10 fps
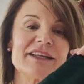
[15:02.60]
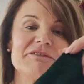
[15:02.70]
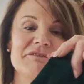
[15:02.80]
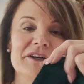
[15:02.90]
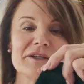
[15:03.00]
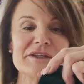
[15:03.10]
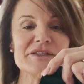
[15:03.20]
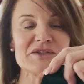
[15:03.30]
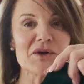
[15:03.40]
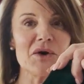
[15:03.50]

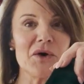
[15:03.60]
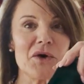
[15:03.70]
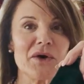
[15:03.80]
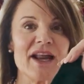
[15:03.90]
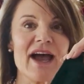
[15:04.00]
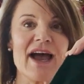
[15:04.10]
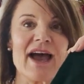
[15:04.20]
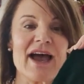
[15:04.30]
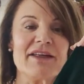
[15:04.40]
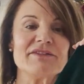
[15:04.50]
focus on
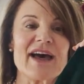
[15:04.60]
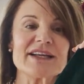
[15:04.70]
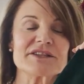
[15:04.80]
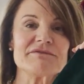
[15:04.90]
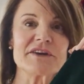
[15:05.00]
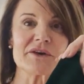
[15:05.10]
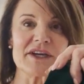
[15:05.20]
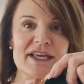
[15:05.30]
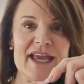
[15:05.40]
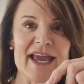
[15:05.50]
that
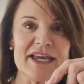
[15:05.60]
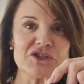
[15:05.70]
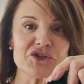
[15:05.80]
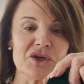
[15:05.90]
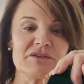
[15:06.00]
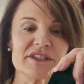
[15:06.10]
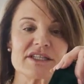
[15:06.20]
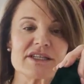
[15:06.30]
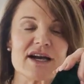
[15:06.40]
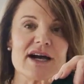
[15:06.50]
very edge of it,
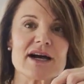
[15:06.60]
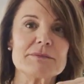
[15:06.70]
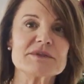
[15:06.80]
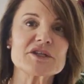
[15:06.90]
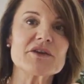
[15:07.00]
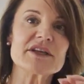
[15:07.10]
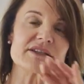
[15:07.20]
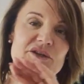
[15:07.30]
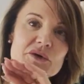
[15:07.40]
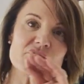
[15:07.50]
so that it's
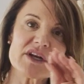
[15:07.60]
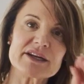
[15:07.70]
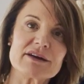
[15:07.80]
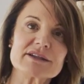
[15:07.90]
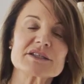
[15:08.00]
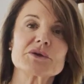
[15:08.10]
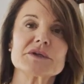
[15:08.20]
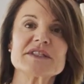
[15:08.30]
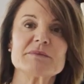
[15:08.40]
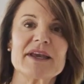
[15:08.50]
got a really nice
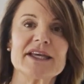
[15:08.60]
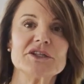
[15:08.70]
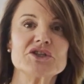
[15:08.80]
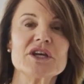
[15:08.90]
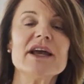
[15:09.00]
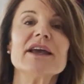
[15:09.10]
crisp edge.